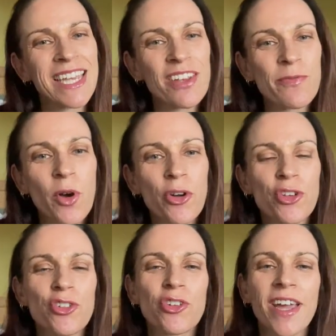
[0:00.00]
from Horror
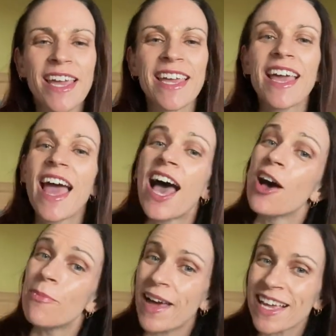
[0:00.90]
Tree,
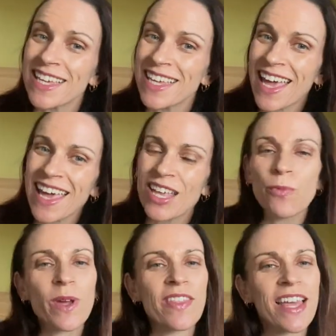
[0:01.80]
back again
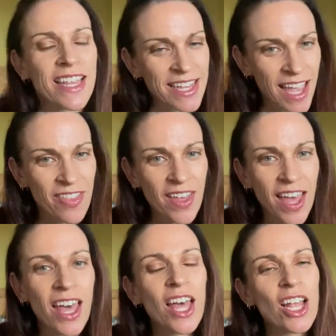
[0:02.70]
with
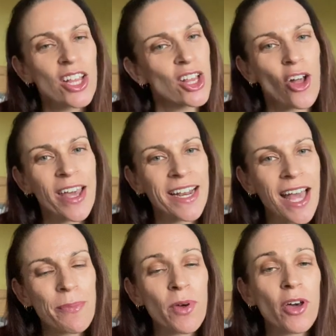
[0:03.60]
another
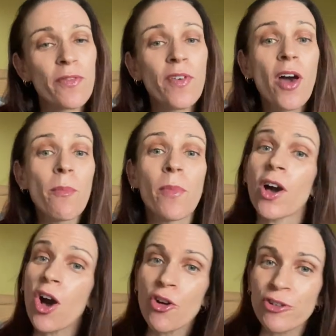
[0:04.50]
lineup of my
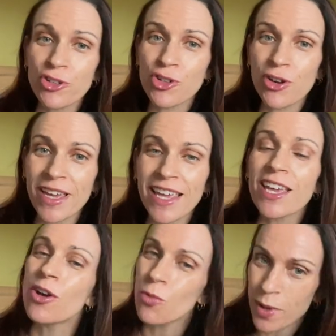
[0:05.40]
Horror Tree
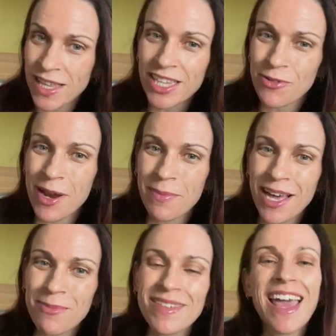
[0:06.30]
weekly
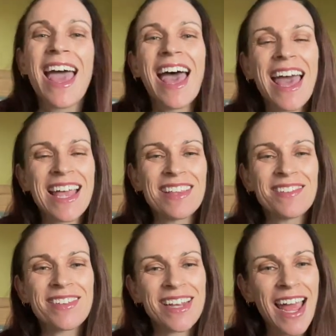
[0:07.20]
wrap-ups. And
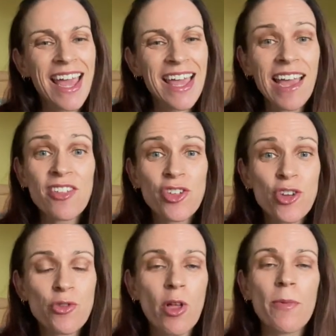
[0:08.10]
today, as
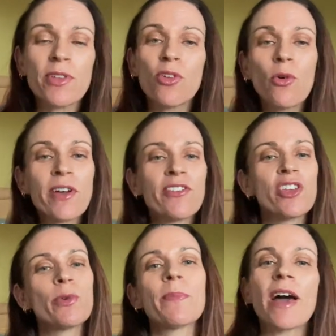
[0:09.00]
usual, I'll be talking to
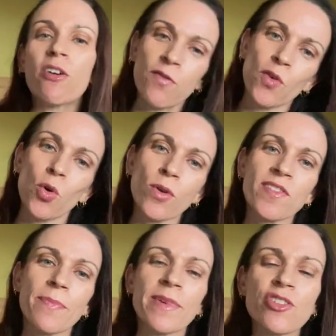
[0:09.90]
you about four
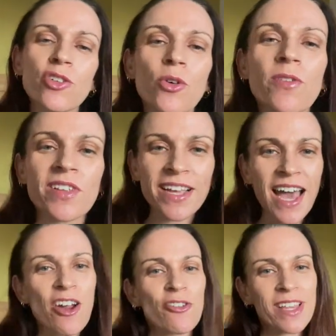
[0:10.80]
submission calls that are
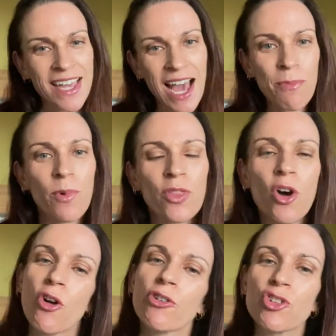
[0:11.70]
currently up on the
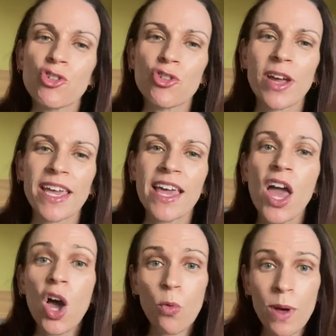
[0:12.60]
Horror Tree
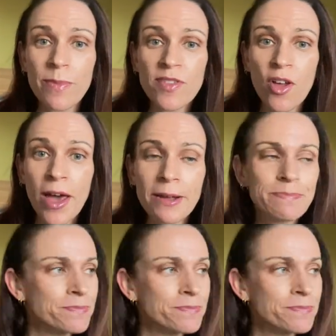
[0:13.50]
website.